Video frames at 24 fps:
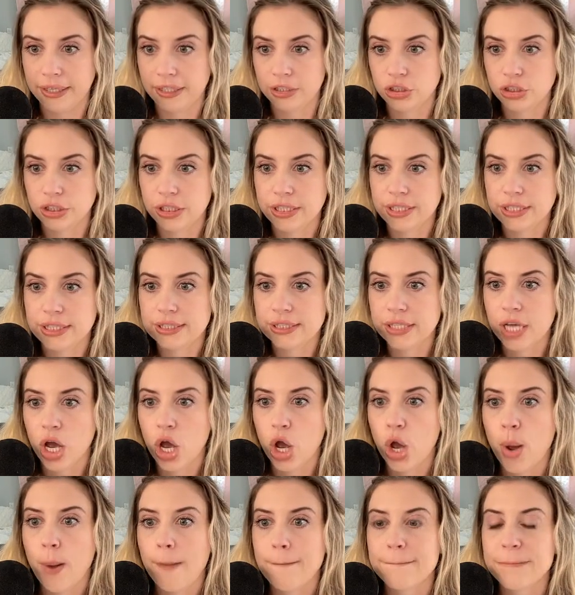She is
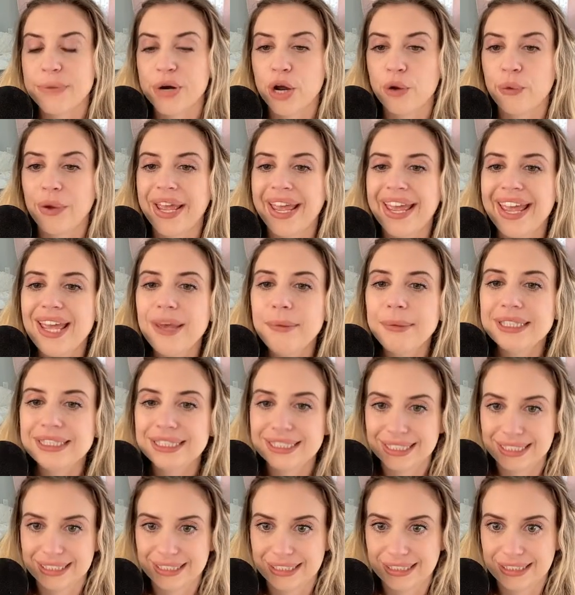
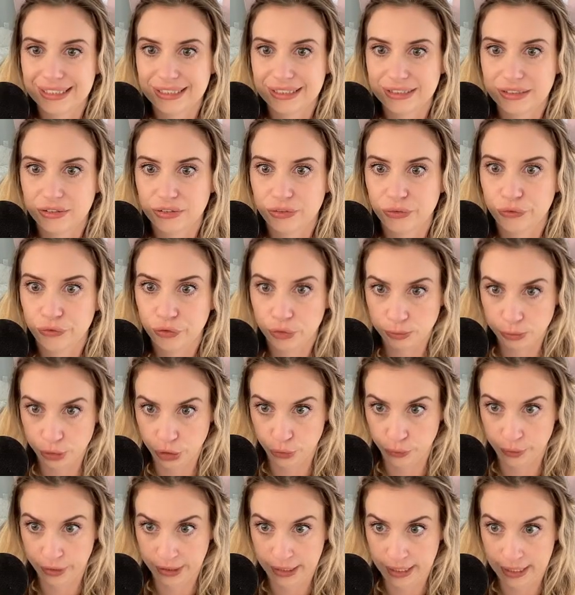prohibited from
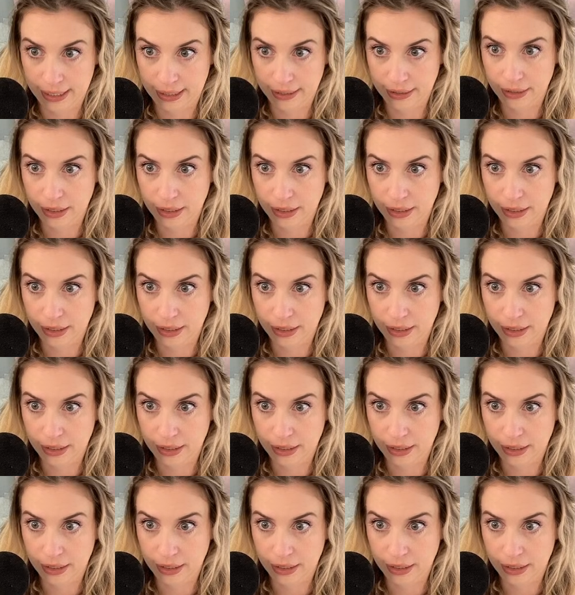doing that.